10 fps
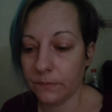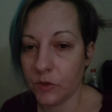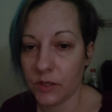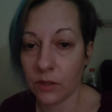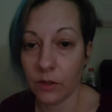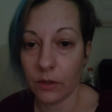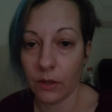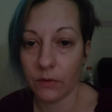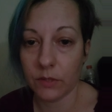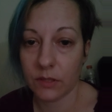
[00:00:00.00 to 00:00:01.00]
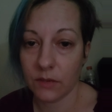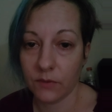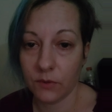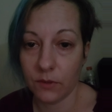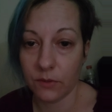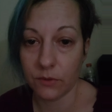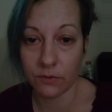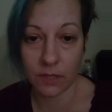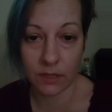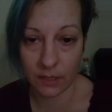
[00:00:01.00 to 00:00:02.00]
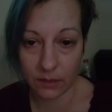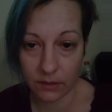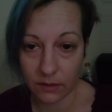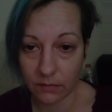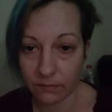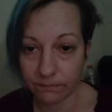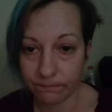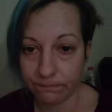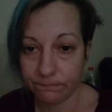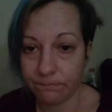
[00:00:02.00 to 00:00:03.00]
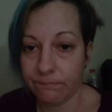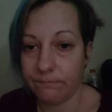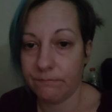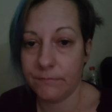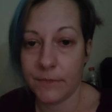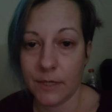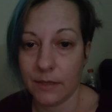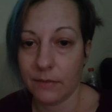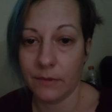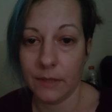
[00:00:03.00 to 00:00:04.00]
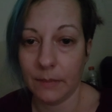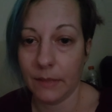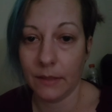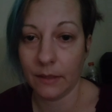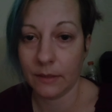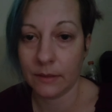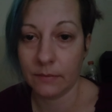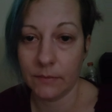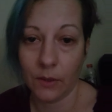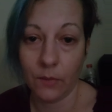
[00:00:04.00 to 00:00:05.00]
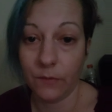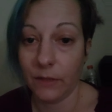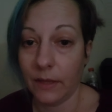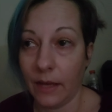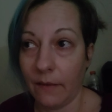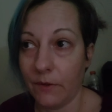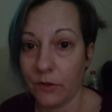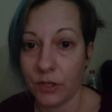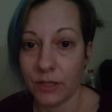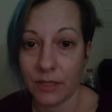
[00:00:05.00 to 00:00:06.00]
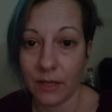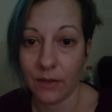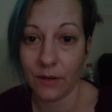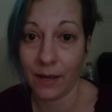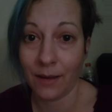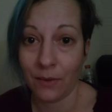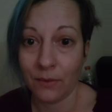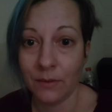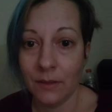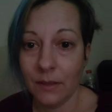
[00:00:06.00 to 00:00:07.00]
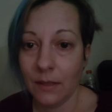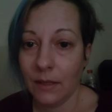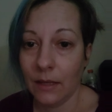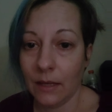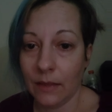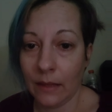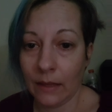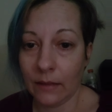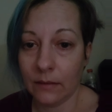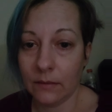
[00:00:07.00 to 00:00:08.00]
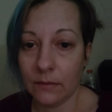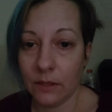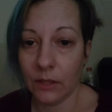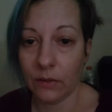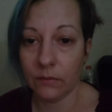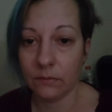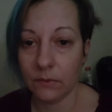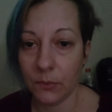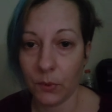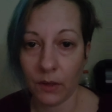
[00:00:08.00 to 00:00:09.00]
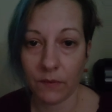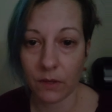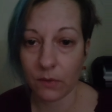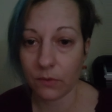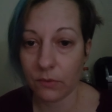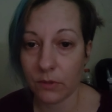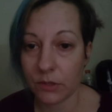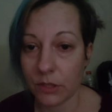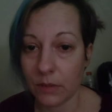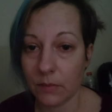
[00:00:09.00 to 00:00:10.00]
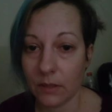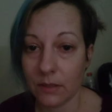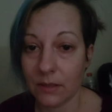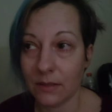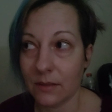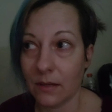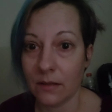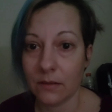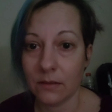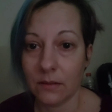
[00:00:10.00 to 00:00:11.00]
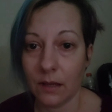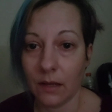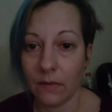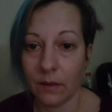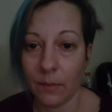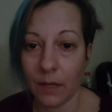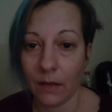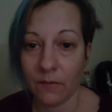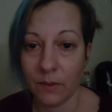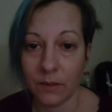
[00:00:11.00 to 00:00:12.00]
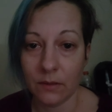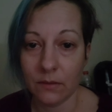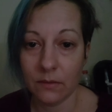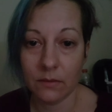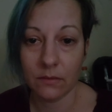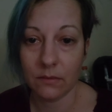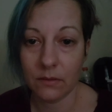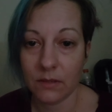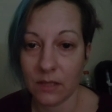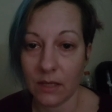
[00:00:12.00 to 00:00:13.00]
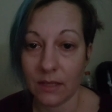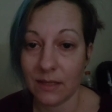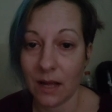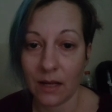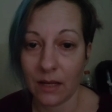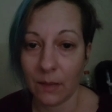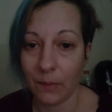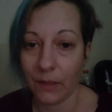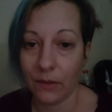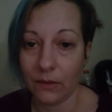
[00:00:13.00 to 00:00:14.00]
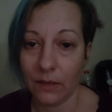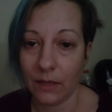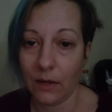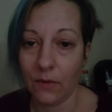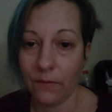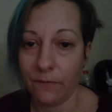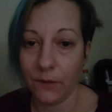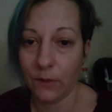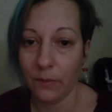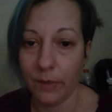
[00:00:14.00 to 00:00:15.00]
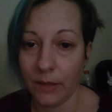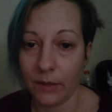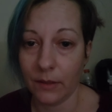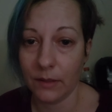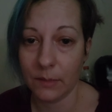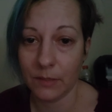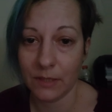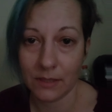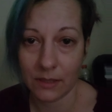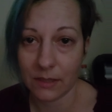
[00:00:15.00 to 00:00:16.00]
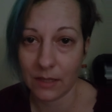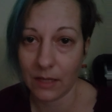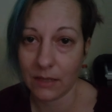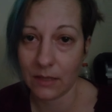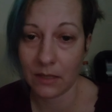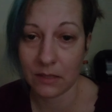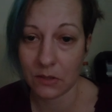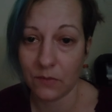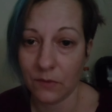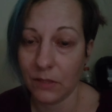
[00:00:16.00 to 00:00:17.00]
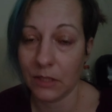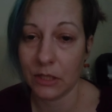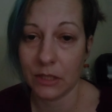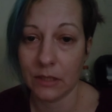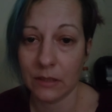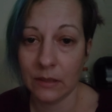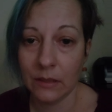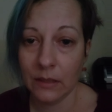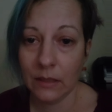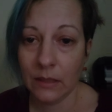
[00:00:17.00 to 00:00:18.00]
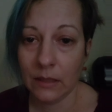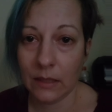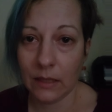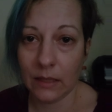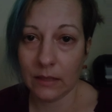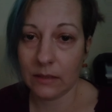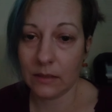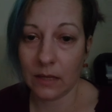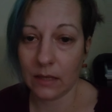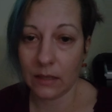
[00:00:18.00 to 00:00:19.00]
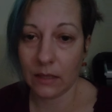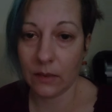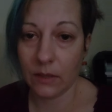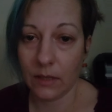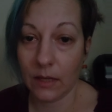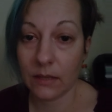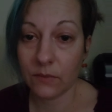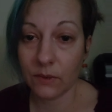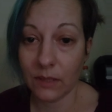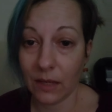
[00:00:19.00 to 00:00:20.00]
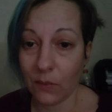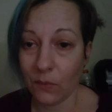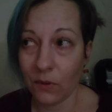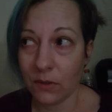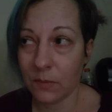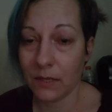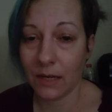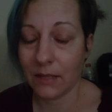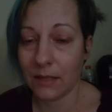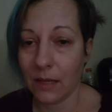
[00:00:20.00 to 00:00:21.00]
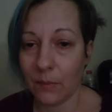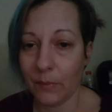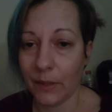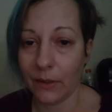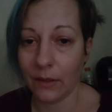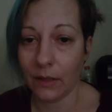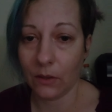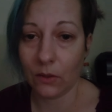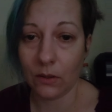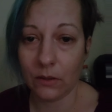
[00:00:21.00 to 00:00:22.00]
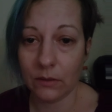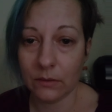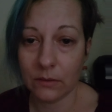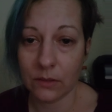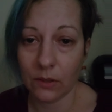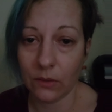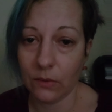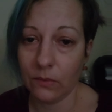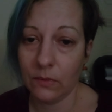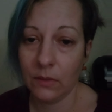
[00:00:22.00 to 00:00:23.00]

just so you know, just if you do get tested, doesn't really mean that it's, hopefully they have their shit together now and that, you know, you won't have to go through this shit, because it sucks. I mean, I've been sick. It's not getting better. Like, I don't feel better. It's been 6 days and I still feel like shit. And it's not gotten, it hasn't really gotten worse, but it hasn't gotten better at all. So,